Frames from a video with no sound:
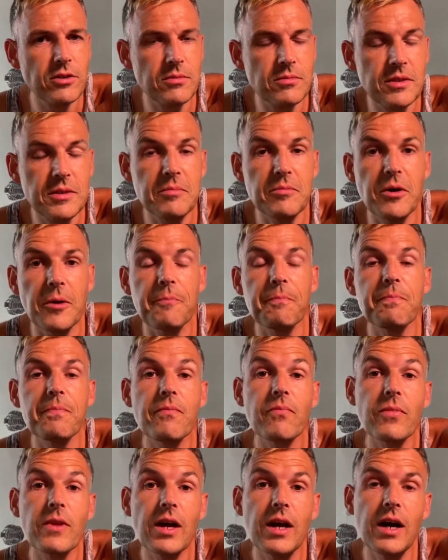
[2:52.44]
something, but
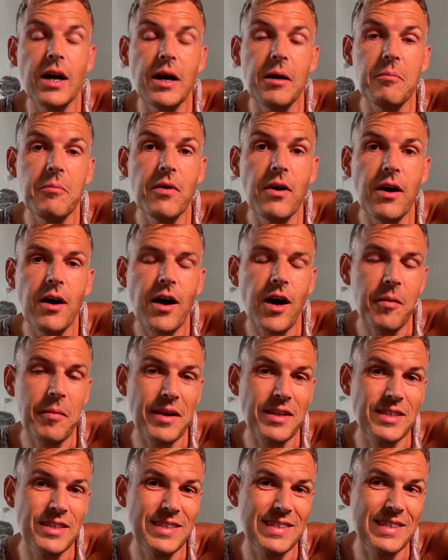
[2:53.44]
um, I'm
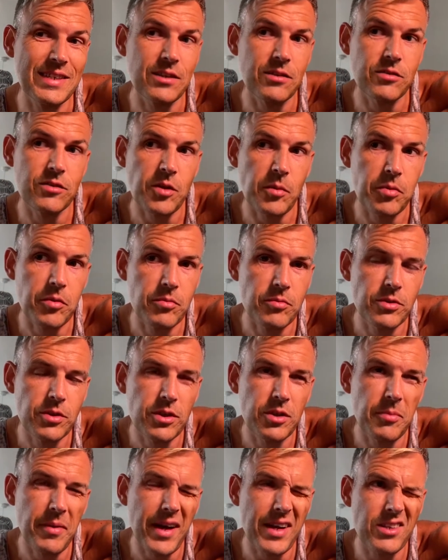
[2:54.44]
actually still stopping up
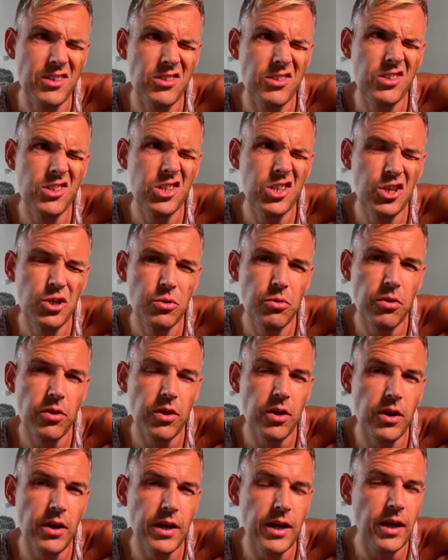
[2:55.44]
till about two
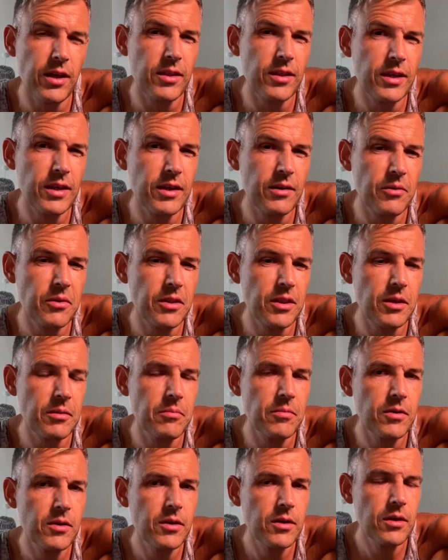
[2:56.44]
thirty, I think, with
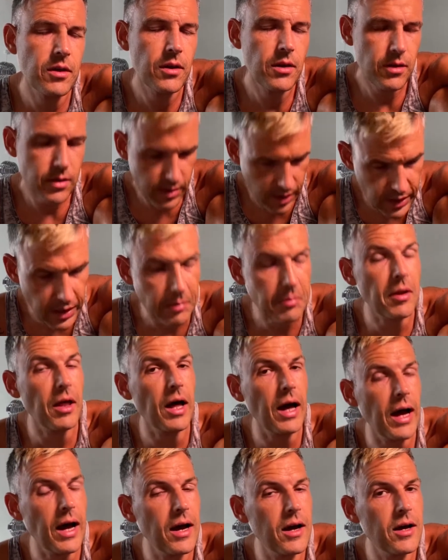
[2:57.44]
them. And then I'm
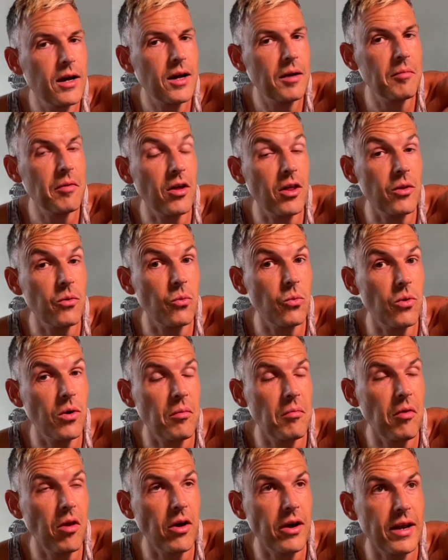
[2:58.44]
like that, I'm like,
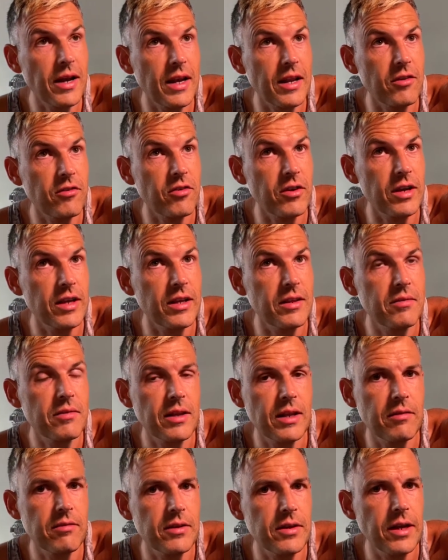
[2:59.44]
I'm like literally
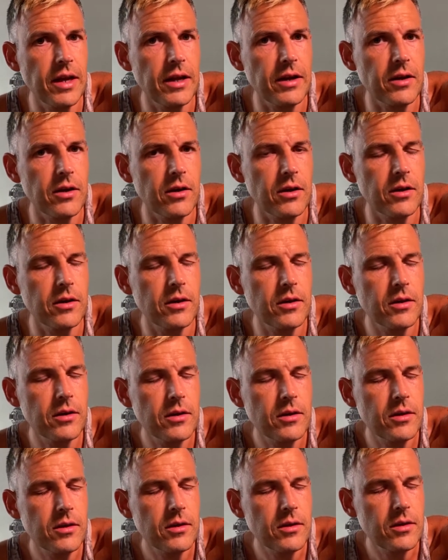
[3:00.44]
living dead at night.
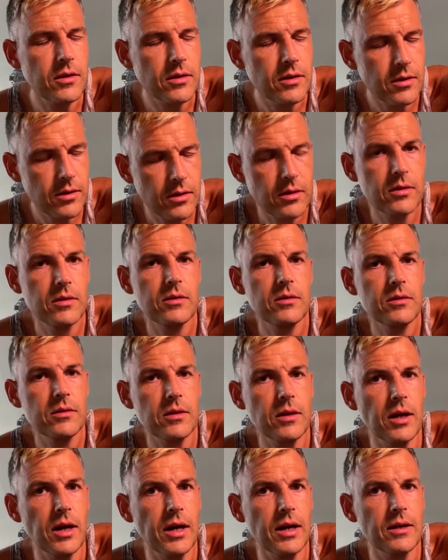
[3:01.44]

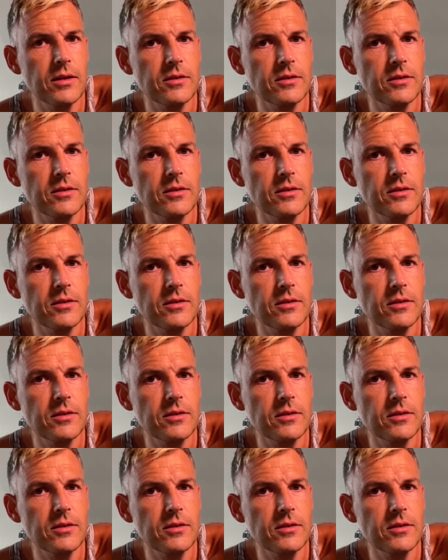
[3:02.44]
Right,